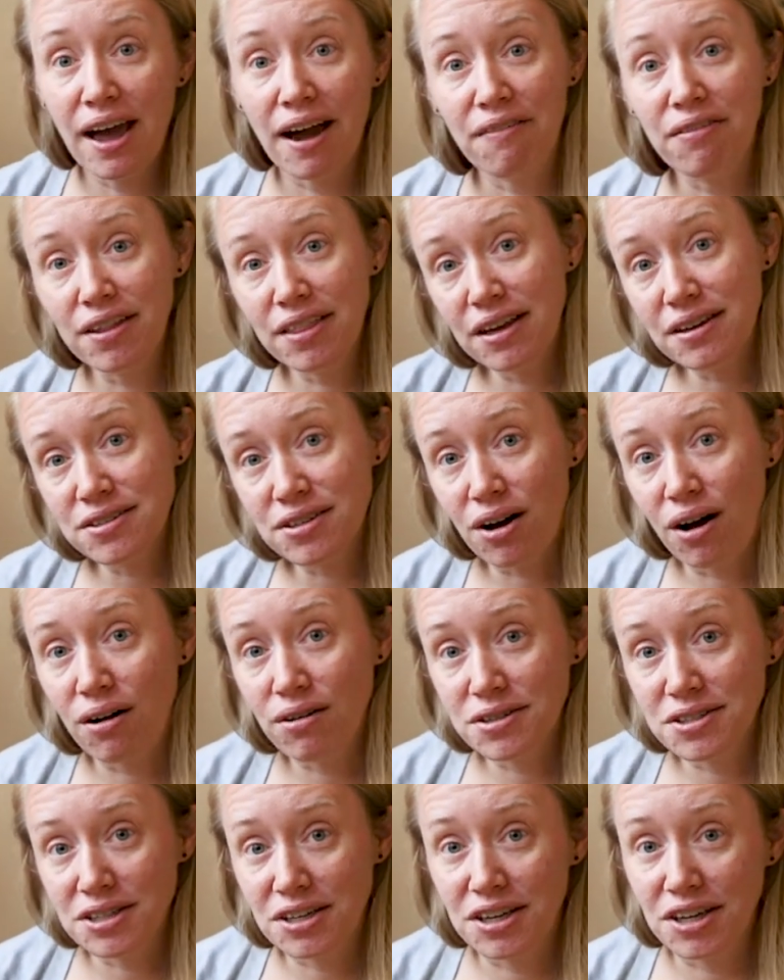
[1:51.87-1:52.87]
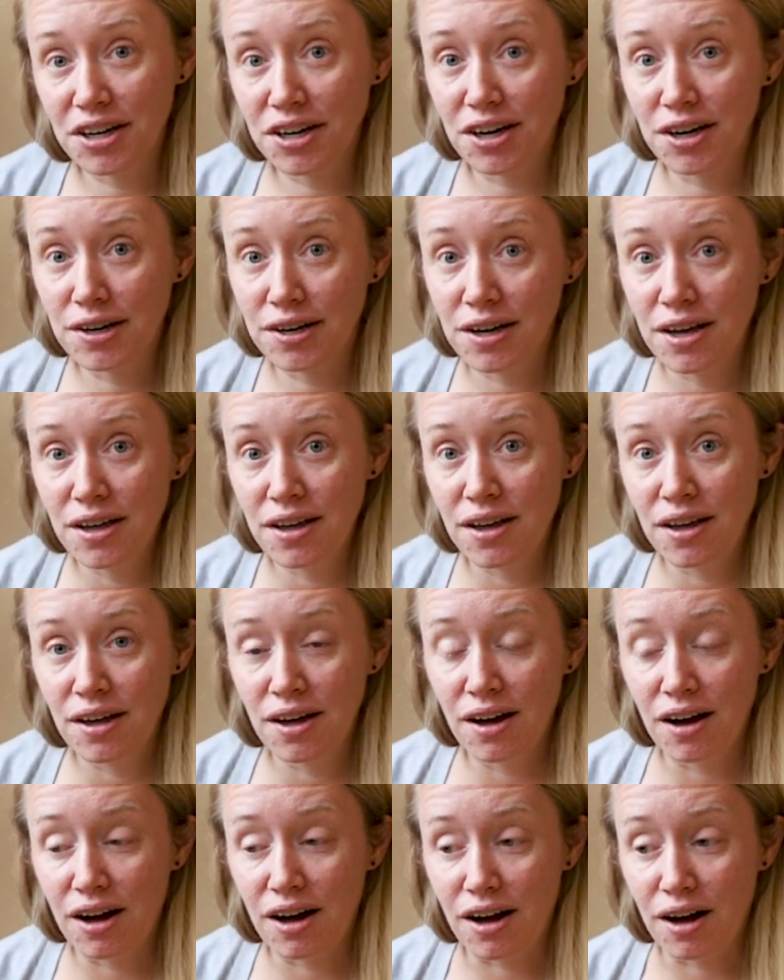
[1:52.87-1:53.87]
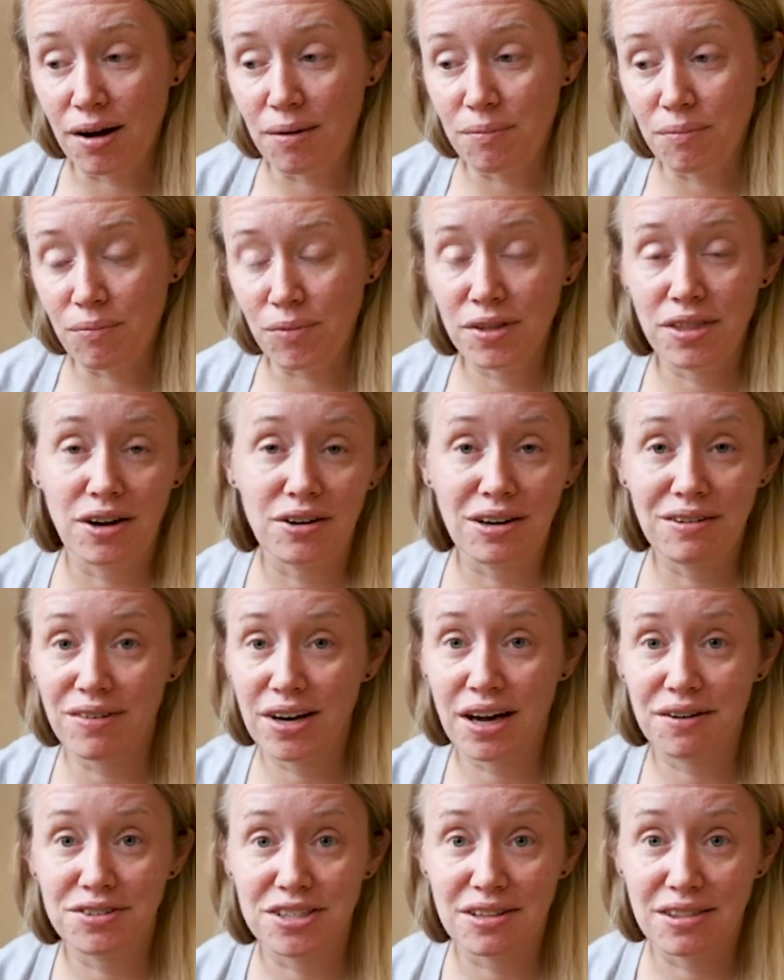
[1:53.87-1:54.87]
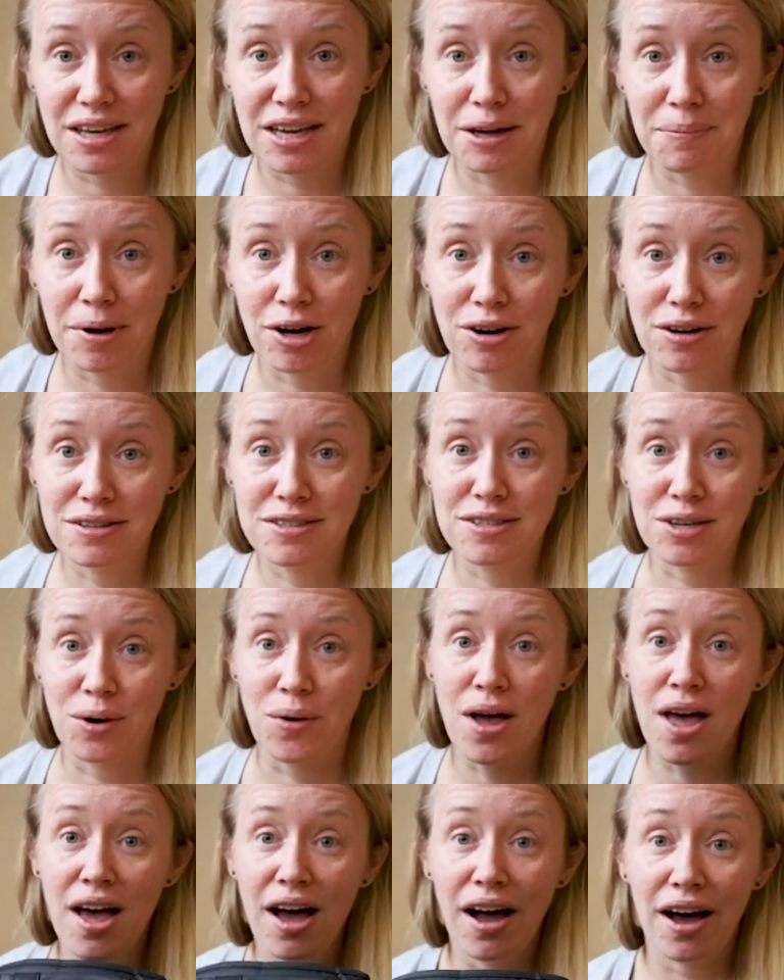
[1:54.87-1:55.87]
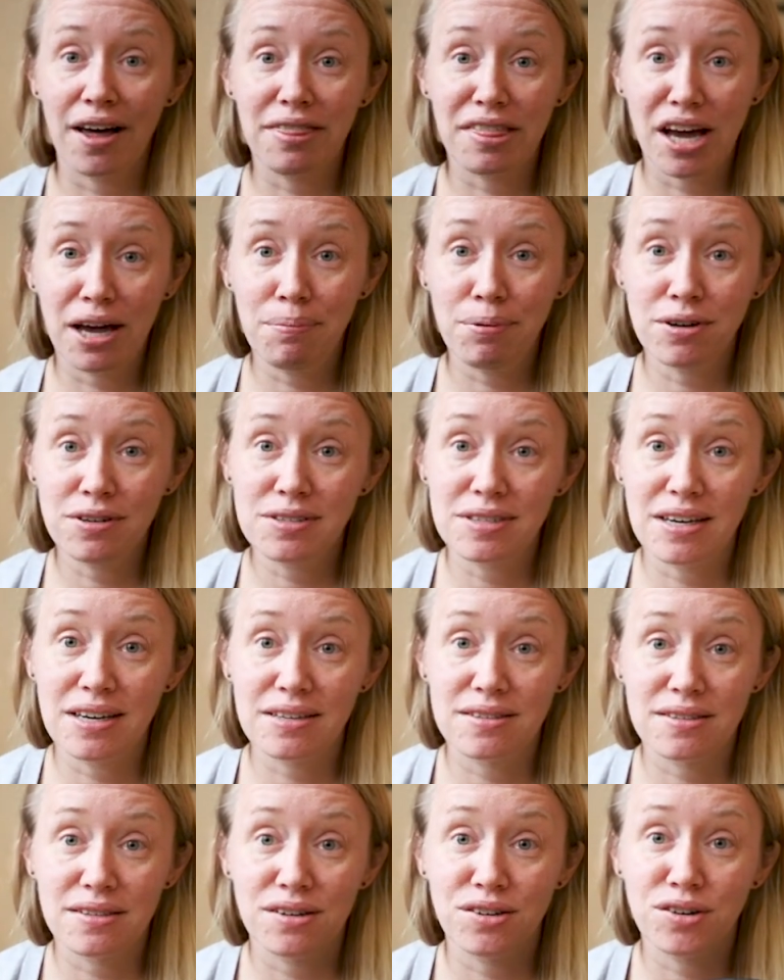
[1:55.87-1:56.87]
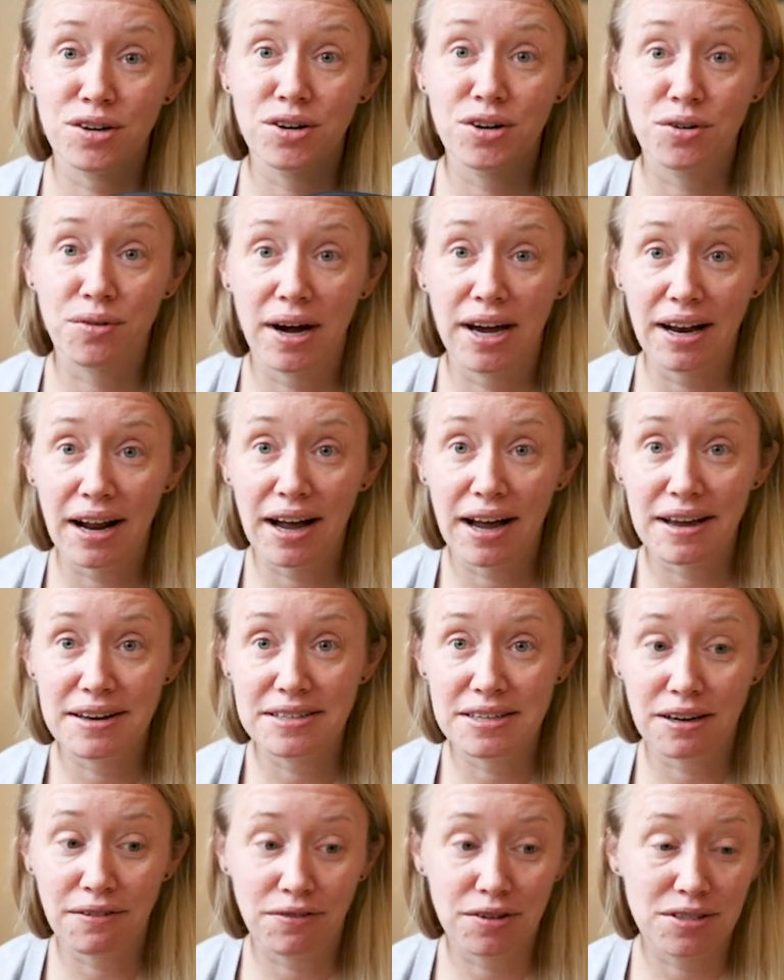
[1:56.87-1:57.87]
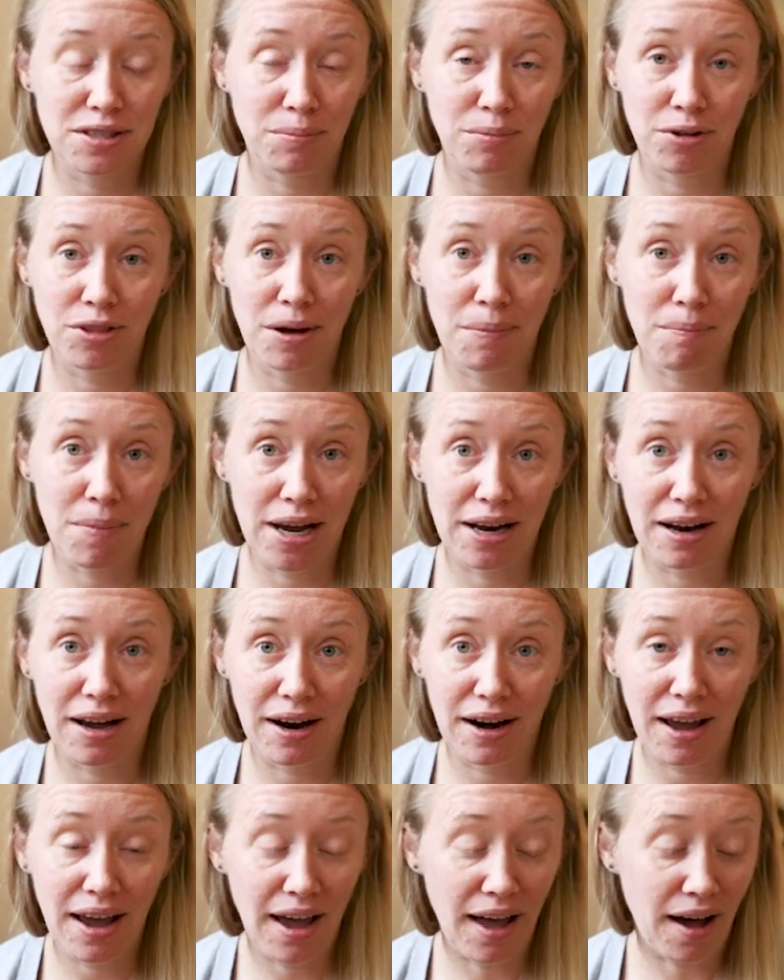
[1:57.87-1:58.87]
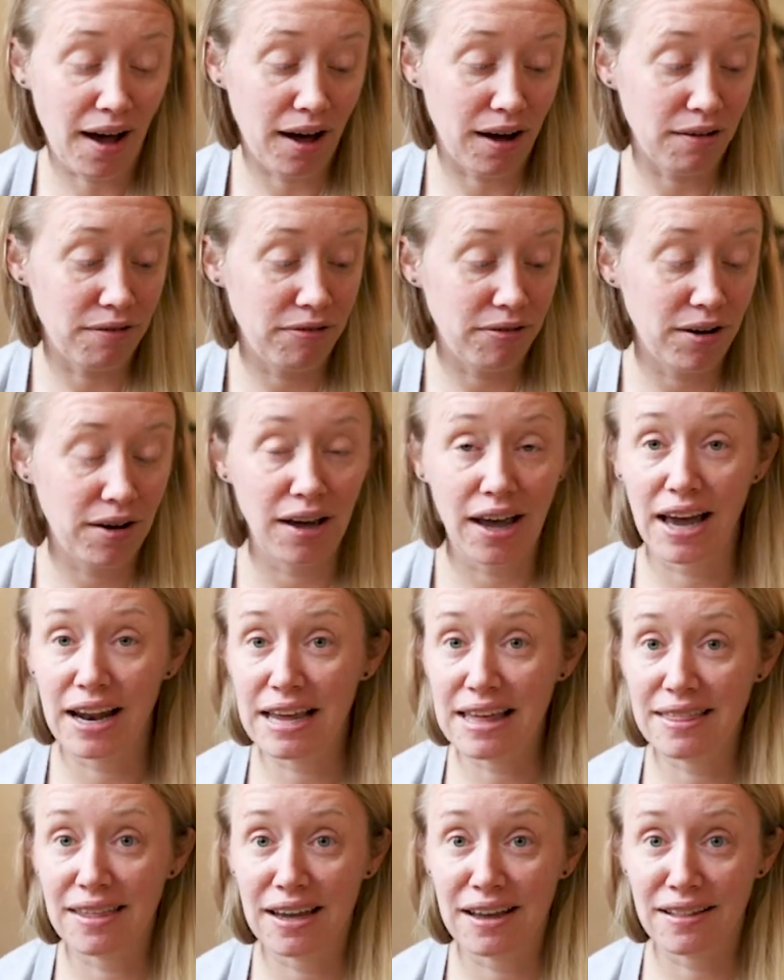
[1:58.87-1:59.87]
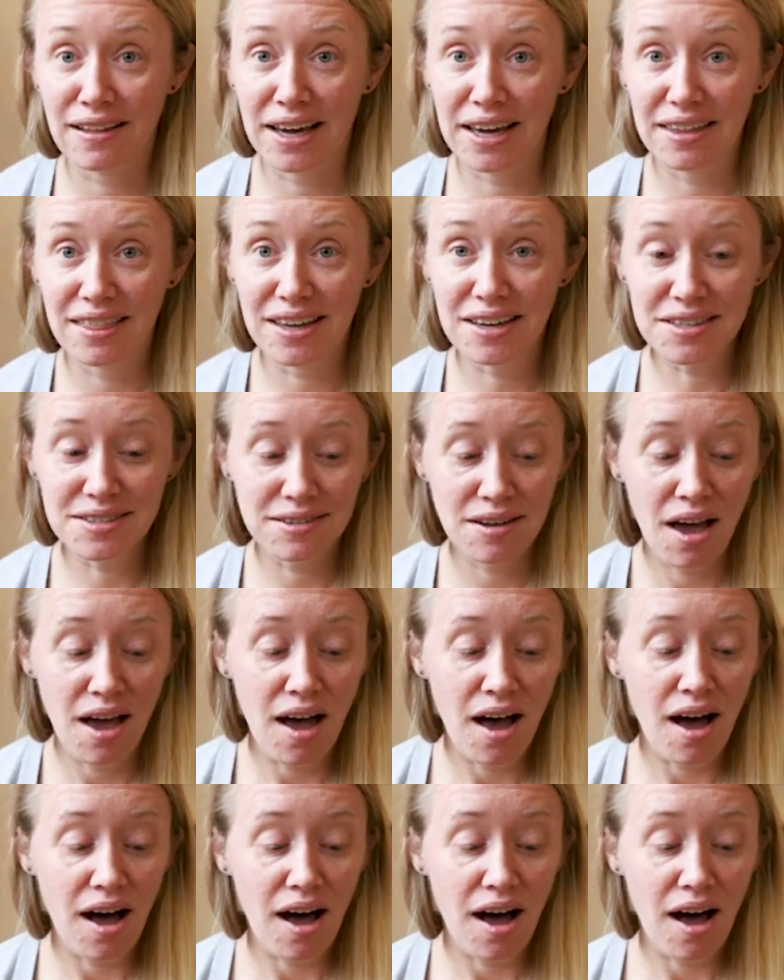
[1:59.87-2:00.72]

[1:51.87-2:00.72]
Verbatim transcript: Everything's all secured um, without even having to think about it. So a thigh purse is a great idea for someone that may not have anything like this.